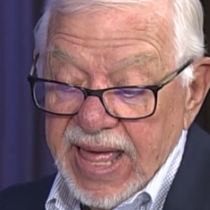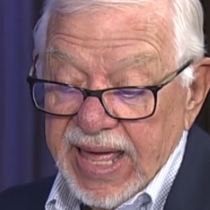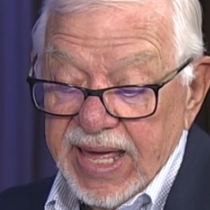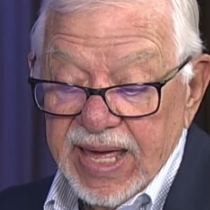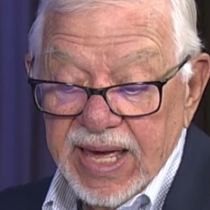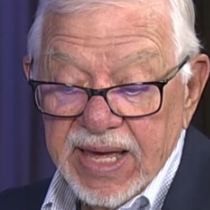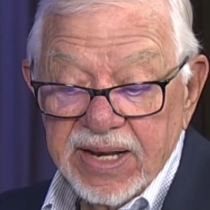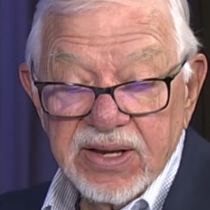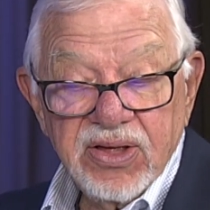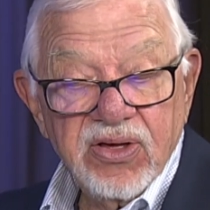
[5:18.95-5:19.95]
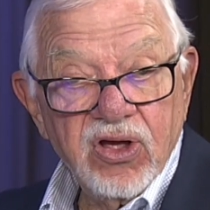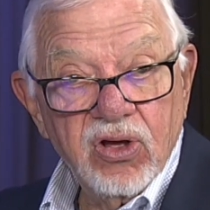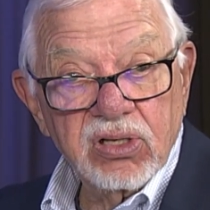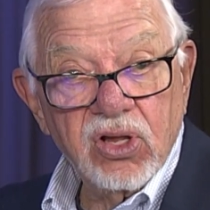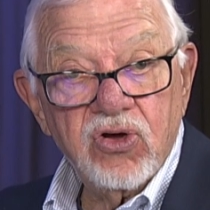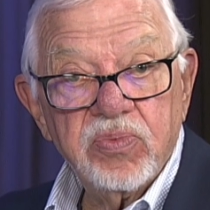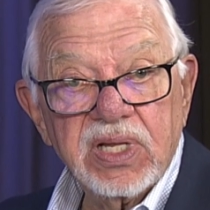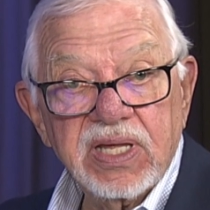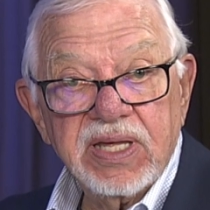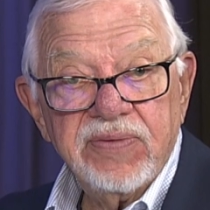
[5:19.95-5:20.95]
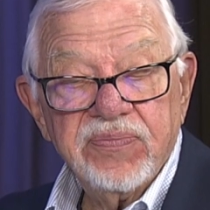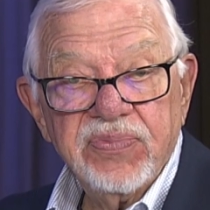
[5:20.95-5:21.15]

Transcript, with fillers: And globally,